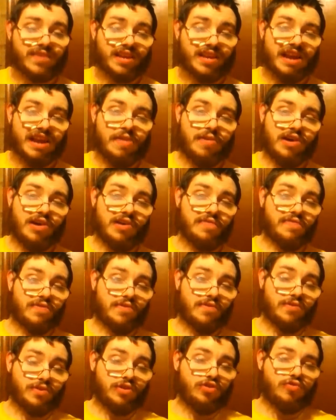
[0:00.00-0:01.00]

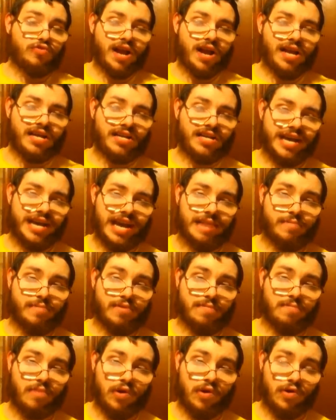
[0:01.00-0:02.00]
However, Dragon
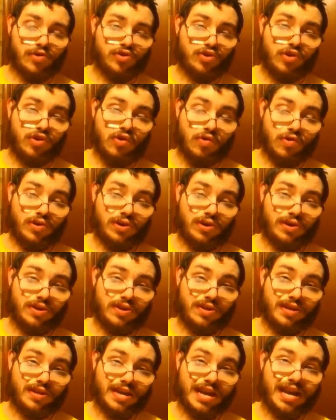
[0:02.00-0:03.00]
Tamer, Merge
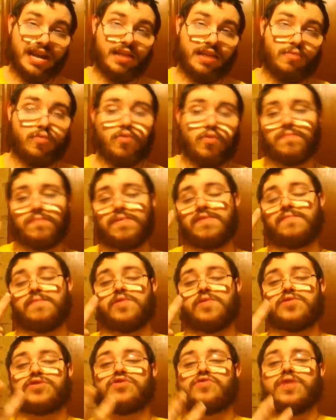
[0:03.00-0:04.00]
Gardens, and the World Above
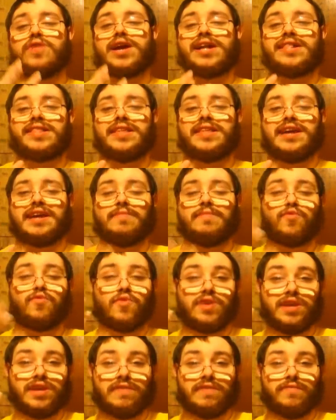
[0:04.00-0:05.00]
Merging Dragons game
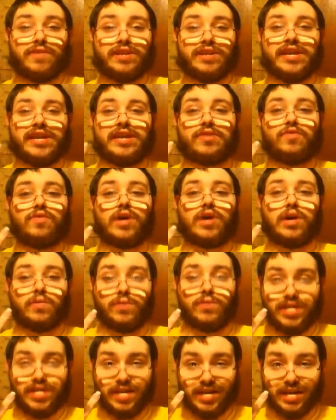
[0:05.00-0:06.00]
will definitely take a
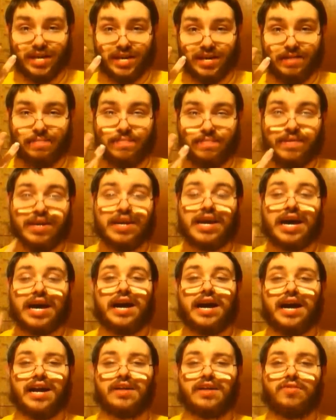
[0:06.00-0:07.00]
long time.
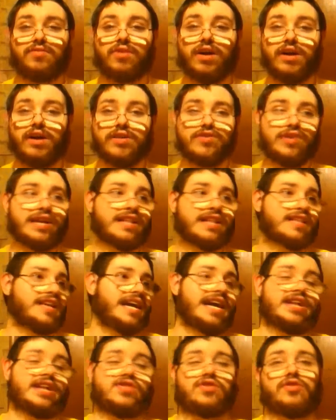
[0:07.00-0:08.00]
I had a lot of dragons
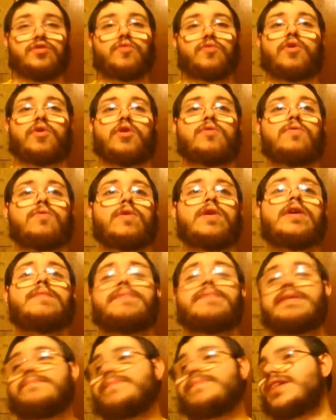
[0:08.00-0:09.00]
to actually grow
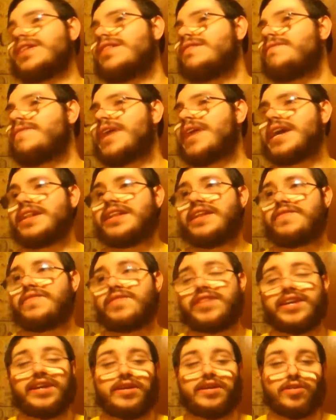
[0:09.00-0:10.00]
up, and because of the fact that
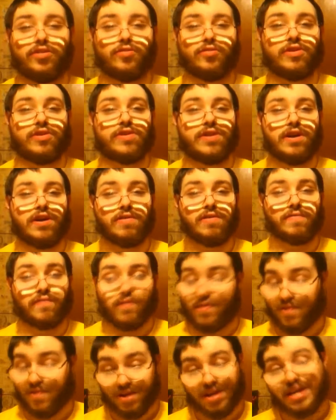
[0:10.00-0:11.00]
everything got screwed
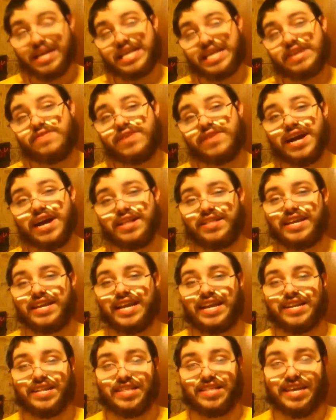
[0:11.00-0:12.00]
over, you guys didn't
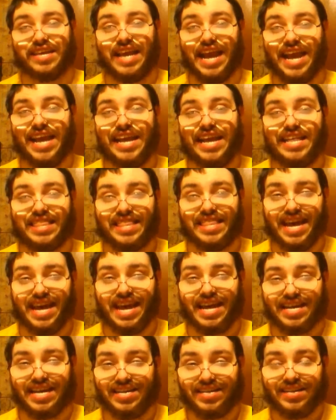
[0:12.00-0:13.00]
get to see any of
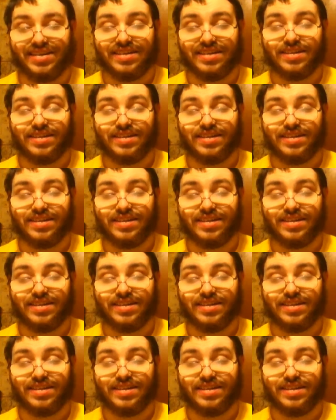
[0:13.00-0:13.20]
that.